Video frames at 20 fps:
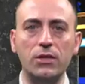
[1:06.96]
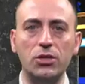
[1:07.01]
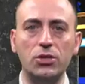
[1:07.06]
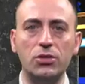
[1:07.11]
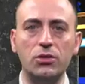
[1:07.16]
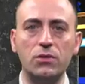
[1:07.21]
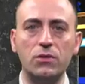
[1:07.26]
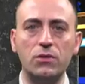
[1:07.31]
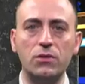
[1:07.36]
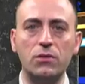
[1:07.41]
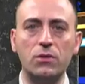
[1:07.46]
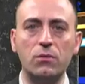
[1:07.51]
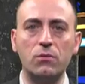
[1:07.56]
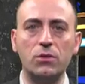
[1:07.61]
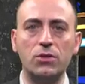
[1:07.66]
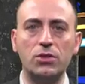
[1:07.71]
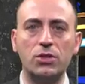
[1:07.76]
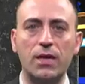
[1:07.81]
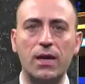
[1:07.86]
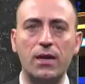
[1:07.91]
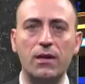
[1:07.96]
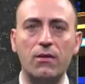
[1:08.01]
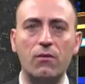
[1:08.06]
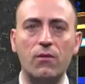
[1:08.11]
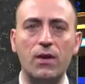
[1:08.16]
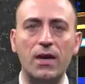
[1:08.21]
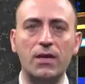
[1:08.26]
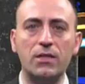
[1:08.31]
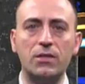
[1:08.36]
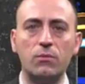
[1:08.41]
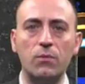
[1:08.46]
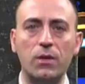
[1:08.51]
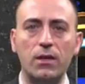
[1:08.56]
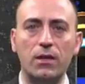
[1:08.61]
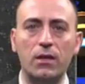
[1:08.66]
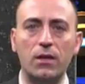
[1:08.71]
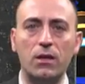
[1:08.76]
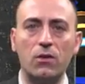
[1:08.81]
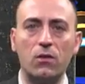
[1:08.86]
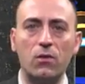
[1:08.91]
issues which can arise
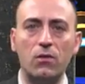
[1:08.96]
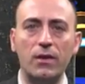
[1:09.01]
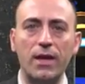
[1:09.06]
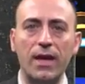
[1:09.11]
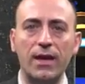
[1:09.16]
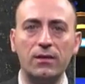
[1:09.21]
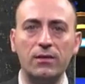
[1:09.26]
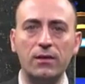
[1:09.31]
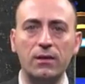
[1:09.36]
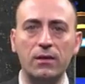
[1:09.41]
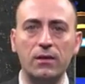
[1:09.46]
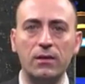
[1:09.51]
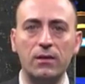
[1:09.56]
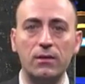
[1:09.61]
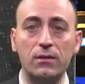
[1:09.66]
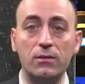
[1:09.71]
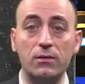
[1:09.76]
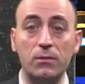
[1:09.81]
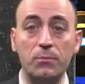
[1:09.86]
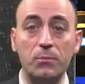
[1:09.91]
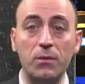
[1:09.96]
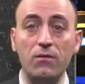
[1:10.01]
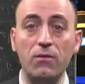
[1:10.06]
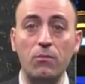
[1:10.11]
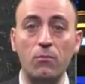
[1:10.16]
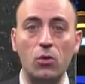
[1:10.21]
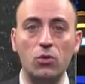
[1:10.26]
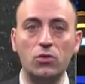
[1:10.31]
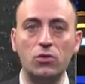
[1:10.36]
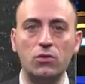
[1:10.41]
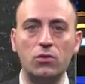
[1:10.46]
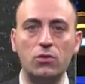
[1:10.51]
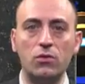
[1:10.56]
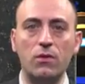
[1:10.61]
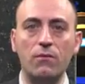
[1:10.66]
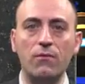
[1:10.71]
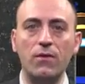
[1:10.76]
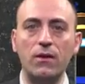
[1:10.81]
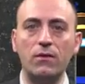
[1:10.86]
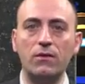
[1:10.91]
when connecting the PV modules to
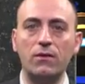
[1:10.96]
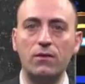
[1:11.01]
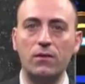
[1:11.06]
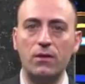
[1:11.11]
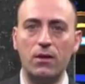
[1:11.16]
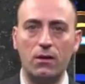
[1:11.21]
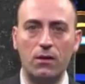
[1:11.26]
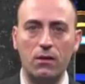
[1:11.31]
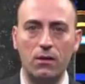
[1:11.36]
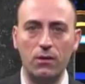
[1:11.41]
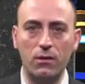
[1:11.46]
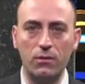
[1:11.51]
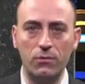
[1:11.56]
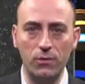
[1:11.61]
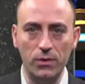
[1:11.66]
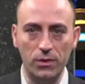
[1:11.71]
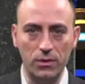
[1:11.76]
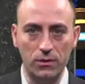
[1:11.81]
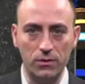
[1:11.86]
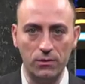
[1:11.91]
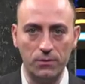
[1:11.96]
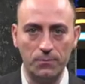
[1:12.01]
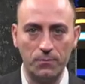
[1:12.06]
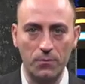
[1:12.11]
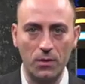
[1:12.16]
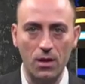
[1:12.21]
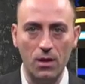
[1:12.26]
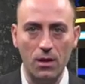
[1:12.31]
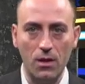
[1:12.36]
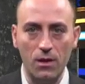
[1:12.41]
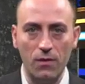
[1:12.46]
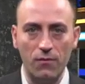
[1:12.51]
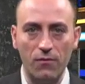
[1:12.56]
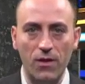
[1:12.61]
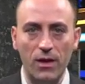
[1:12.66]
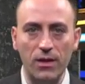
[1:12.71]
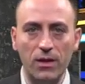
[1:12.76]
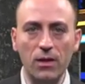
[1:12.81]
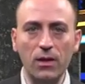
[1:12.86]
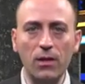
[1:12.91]
the inverter are treated.
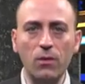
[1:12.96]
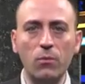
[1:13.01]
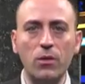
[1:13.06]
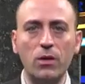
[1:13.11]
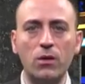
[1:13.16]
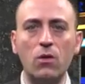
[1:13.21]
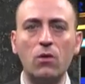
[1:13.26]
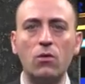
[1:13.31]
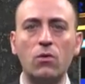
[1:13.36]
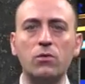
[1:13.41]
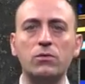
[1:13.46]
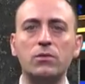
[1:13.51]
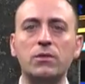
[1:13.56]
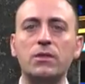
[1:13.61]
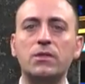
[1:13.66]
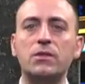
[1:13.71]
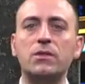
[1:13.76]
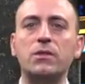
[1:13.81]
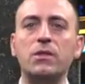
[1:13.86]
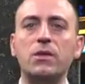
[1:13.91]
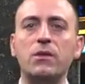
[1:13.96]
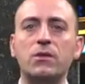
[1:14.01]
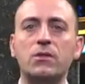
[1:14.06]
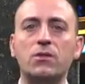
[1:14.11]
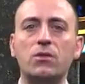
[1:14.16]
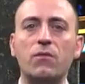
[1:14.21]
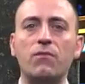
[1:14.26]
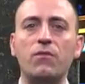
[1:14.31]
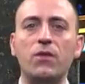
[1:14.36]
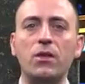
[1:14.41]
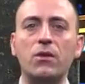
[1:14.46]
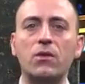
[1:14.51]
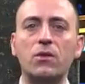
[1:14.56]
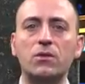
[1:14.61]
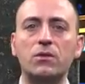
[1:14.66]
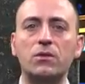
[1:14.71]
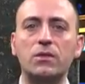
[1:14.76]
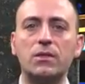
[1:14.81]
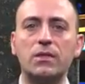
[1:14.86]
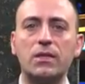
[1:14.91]
Finally, we conclude this series of
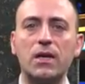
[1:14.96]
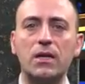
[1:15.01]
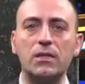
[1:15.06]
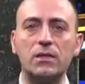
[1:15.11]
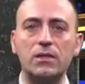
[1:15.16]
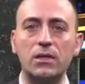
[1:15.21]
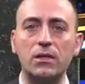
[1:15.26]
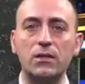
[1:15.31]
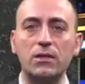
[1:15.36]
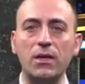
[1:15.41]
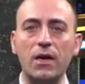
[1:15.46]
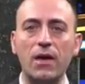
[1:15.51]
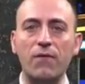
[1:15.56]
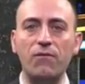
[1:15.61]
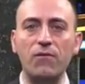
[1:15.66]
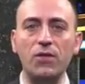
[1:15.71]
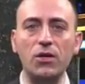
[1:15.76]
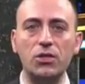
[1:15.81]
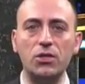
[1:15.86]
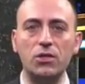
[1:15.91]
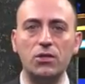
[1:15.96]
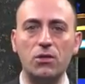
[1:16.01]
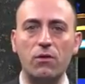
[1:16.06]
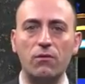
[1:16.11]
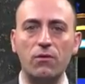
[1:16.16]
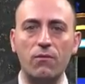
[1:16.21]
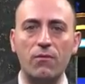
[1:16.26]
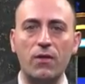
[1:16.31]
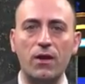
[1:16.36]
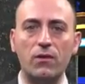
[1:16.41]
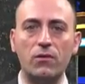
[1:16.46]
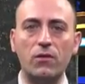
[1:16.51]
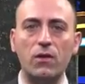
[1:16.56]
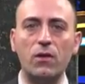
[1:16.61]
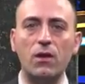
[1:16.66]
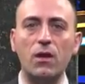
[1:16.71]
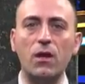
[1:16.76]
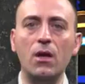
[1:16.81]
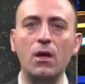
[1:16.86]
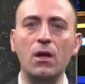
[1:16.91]
videos discussing the efficiency of the inverter
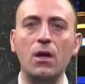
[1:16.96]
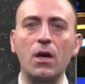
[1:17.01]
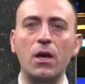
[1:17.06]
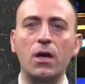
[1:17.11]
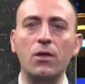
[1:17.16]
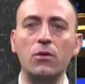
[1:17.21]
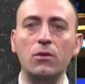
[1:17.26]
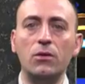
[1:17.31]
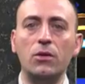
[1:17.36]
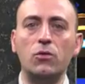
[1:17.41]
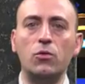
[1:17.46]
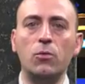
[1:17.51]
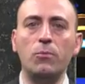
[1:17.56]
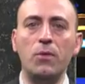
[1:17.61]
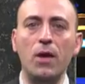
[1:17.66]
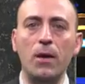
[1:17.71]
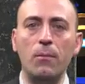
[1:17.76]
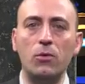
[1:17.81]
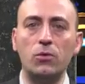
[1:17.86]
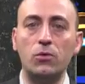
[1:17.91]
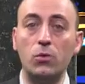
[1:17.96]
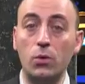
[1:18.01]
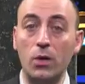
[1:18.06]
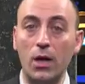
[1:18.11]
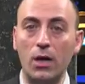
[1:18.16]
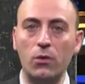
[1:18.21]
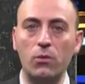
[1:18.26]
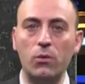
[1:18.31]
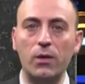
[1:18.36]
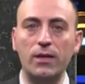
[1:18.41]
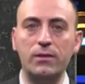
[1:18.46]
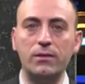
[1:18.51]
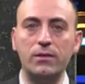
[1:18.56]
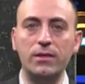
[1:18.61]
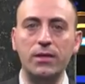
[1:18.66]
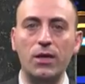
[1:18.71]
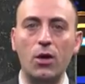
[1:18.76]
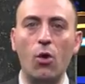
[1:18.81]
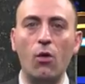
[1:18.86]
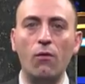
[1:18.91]
in order to be able to calculate
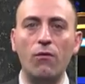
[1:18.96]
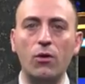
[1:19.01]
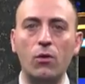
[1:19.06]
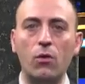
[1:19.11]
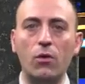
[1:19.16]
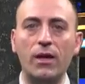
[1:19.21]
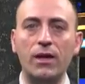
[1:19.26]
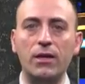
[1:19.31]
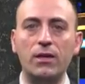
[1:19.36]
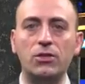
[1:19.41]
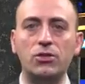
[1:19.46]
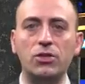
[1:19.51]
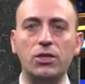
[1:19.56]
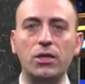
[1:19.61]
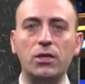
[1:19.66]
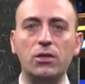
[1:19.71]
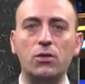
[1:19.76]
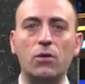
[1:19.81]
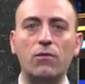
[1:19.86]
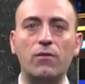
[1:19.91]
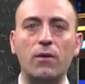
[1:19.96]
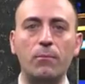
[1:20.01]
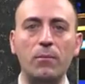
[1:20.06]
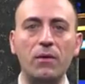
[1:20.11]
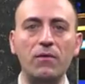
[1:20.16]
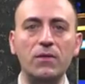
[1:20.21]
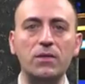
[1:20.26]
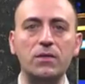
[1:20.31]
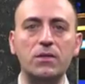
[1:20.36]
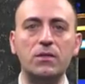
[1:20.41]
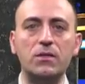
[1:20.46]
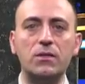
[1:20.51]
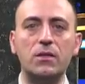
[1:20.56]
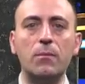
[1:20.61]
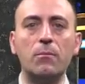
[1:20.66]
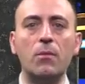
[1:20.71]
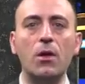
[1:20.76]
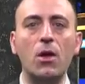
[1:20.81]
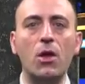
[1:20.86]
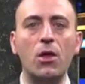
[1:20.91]
the overall energy yield of a PV
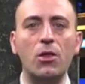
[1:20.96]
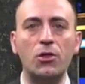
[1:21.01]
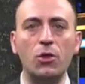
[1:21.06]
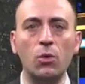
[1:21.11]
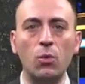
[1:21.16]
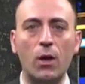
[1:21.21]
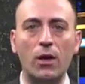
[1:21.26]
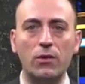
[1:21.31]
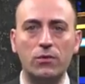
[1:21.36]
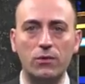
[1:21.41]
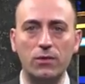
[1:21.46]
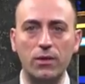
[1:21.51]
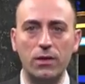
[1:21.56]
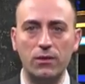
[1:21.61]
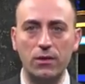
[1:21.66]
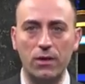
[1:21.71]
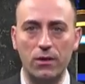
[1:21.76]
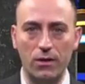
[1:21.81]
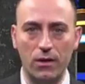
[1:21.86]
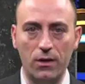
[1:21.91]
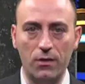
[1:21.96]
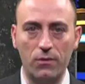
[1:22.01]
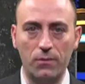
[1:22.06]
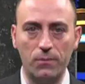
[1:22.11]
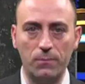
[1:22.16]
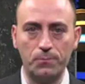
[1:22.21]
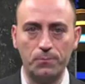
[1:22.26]
system throughout the entire year.